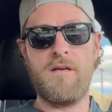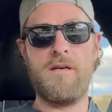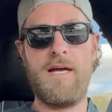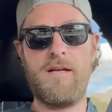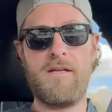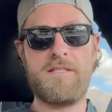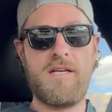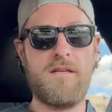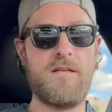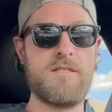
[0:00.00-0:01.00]
Now let's
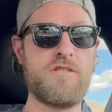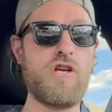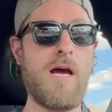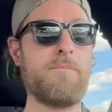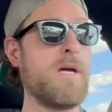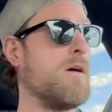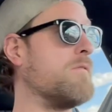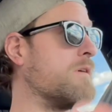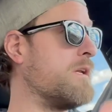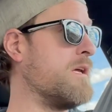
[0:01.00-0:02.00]
get this job
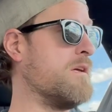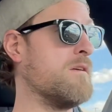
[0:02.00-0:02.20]
going.